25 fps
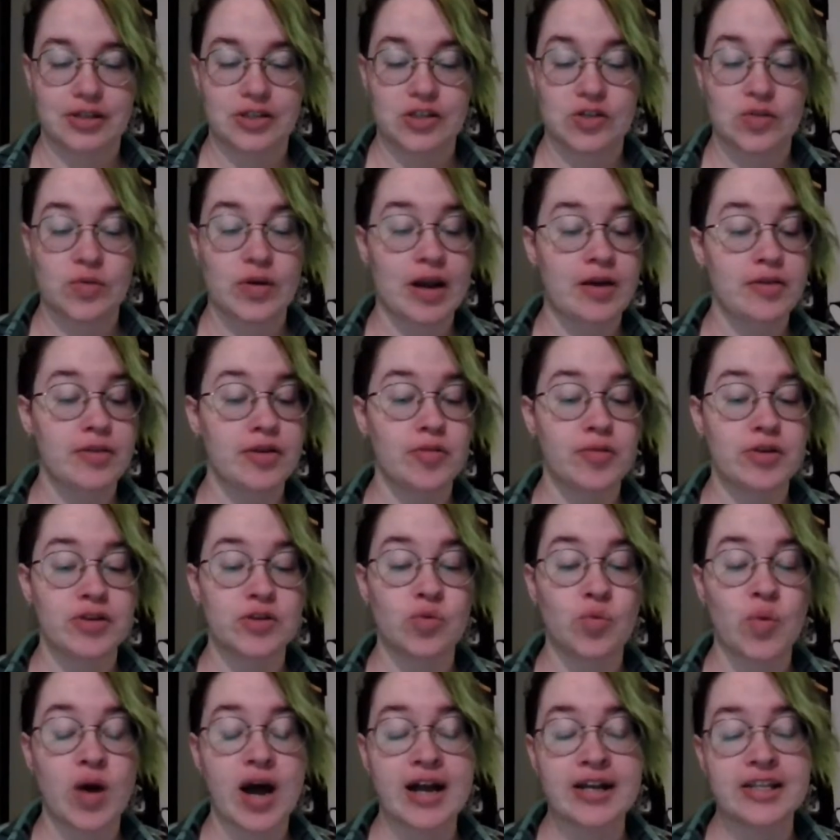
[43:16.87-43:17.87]
So now there
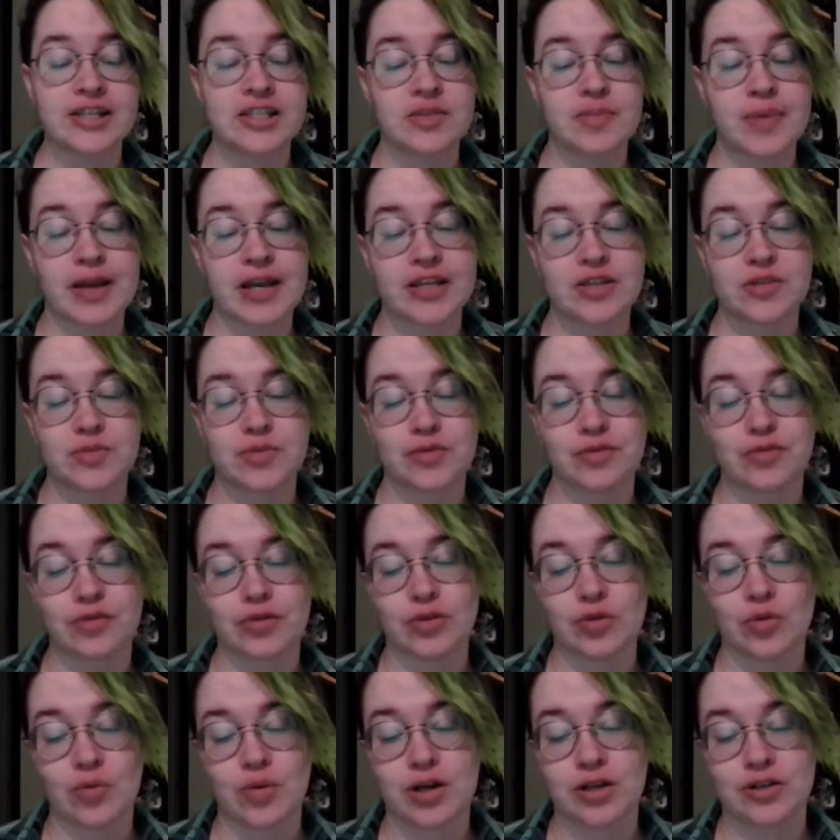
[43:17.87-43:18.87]
was a wide space
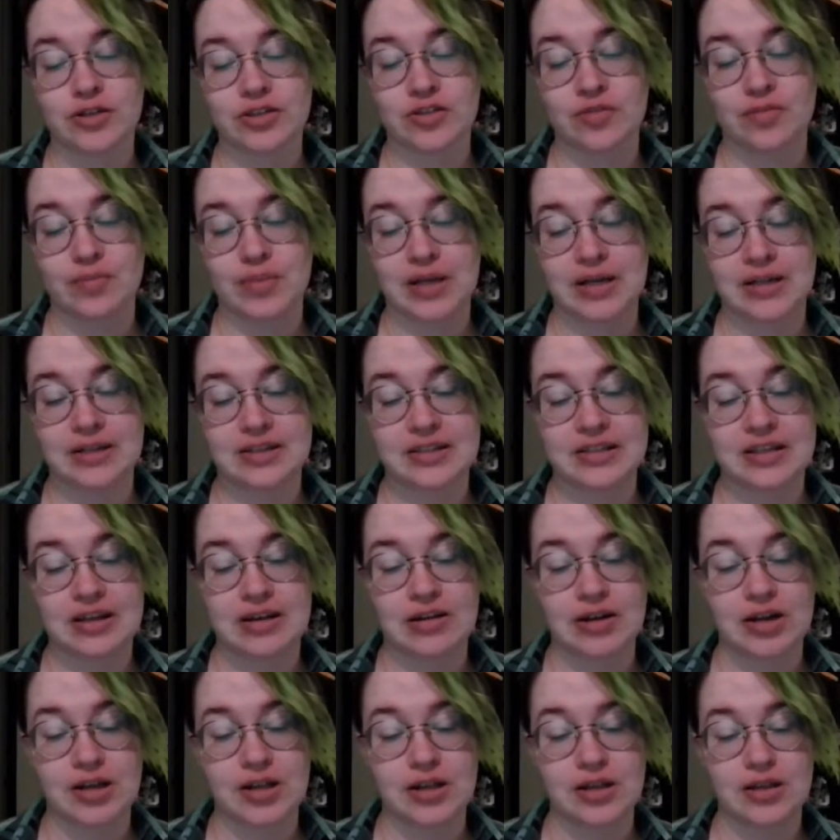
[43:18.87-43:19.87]
before the walls of Minas
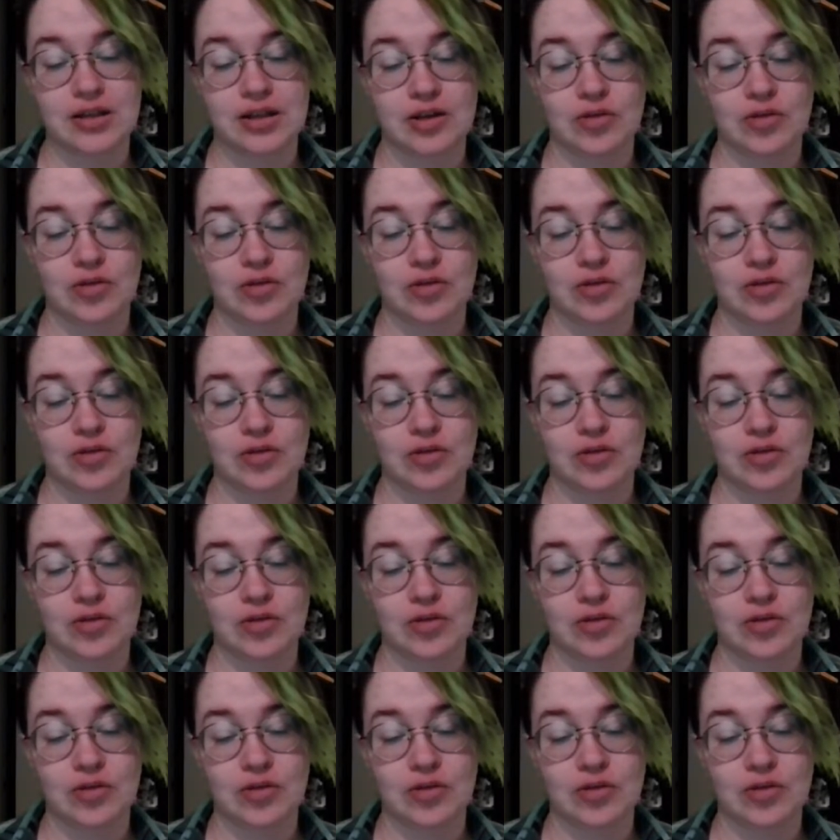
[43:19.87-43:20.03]
Tirith,